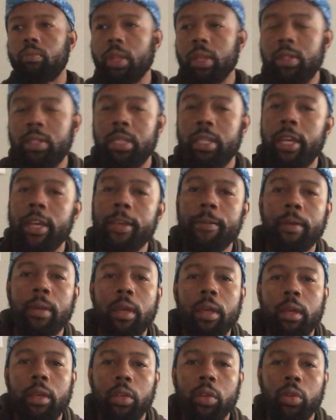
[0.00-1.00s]
today,
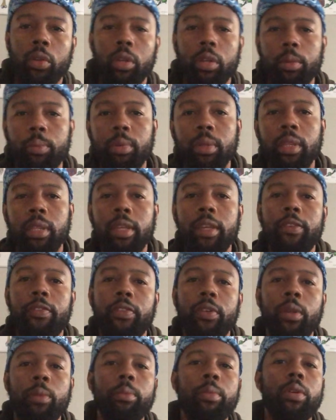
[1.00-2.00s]
you know, the belief
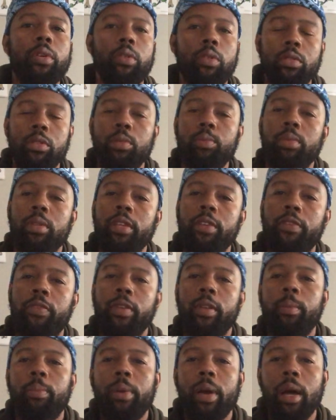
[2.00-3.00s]
of the miracles, the belief
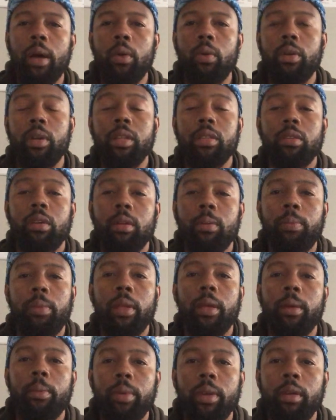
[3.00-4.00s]
of the power, that's going to
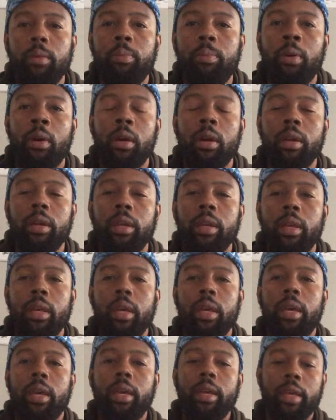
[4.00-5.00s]
play a big part
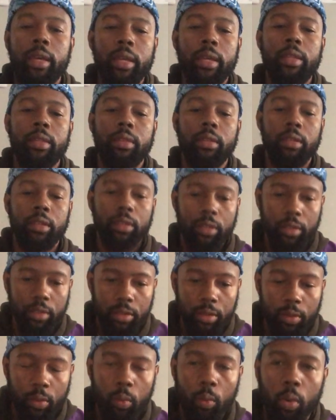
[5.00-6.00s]
in the,
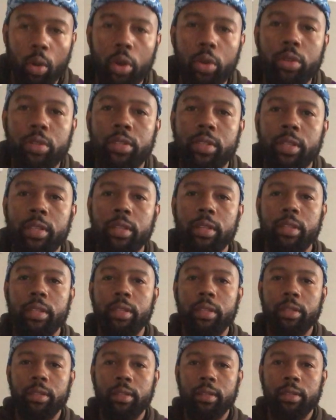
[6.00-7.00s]
the works and the, in
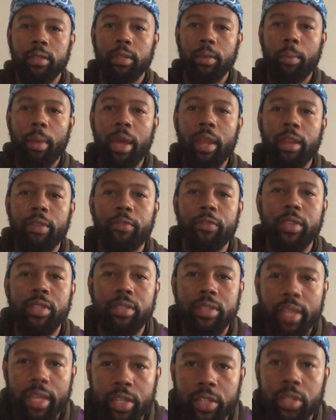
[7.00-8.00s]
the, the, the,
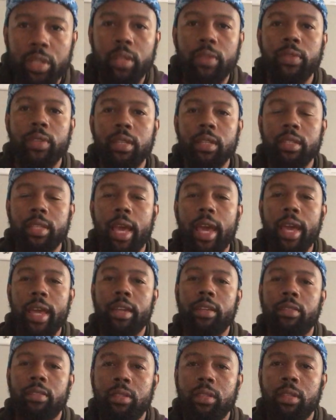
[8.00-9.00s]
manifestation of these
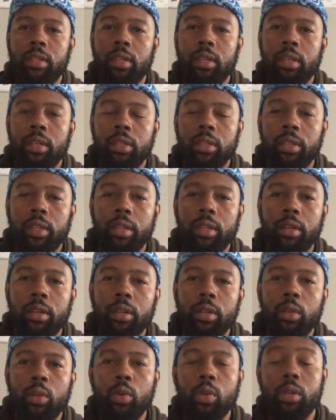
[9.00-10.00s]
acts that uh,
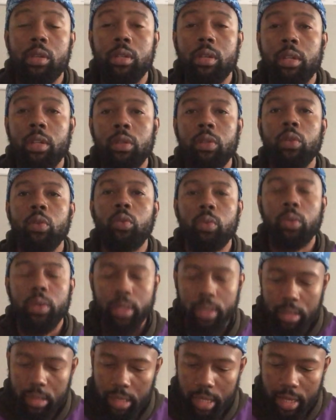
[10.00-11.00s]
the Lord is going to do
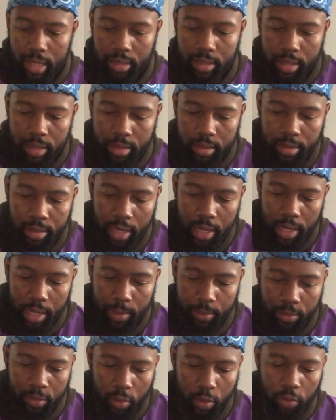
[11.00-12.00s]
in these last days and
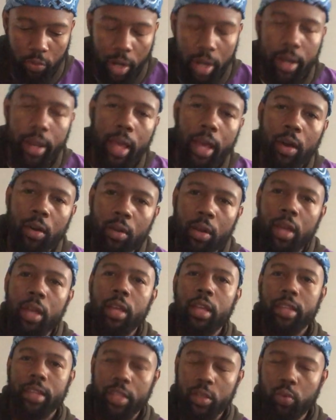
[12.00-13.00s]
time. So right now,
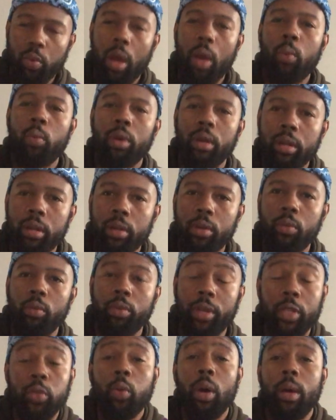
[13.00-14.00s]
that's why we're
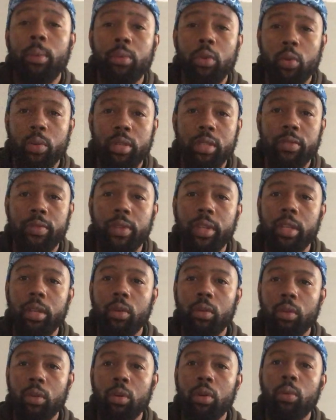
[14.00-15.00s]
that's why I'm doing this video,
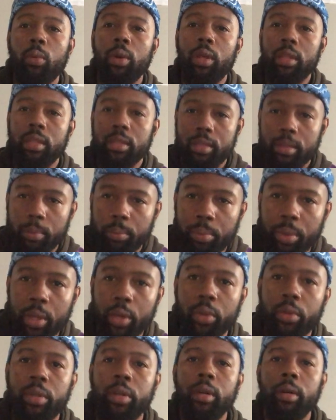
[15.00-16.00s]
Lord willing, to
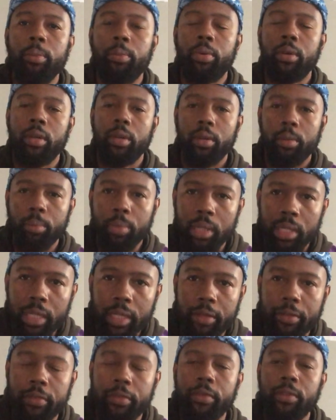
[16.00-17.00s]
build up
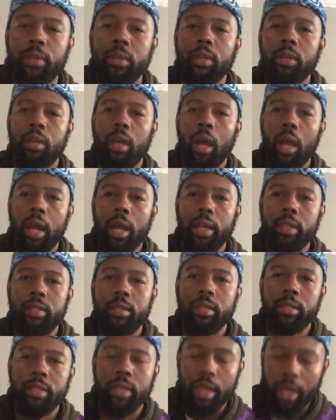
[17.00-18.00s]
belief, all right,
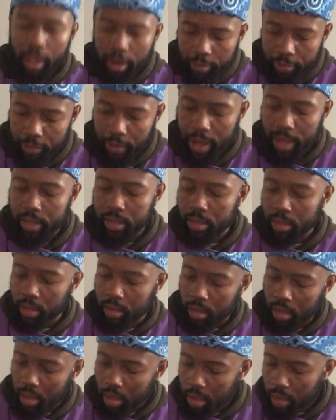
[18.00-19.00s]
to, to edify, to
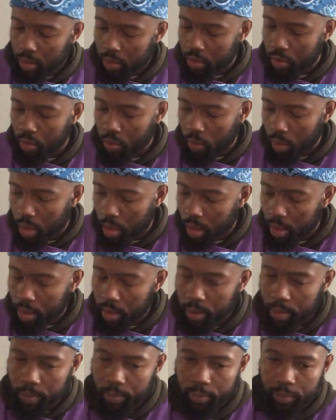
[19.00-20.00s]
to,
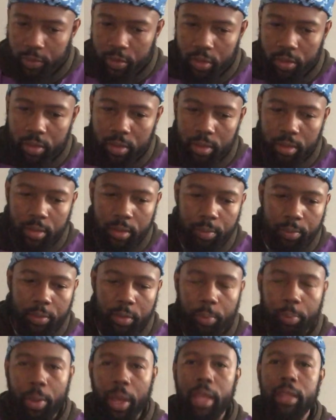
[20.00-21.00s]
um, to, to, to,
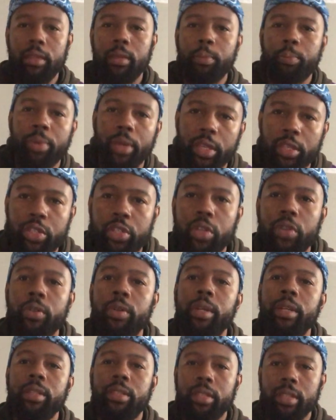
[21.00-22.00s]
to, paint the picture
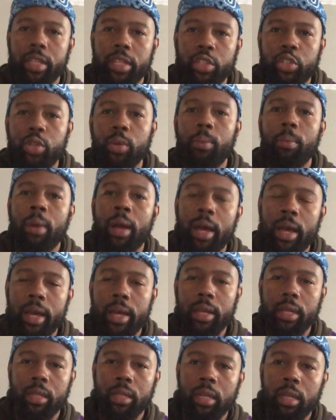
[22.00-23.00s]
and to get your
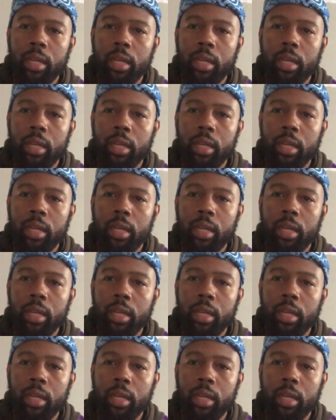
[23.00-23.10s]
mind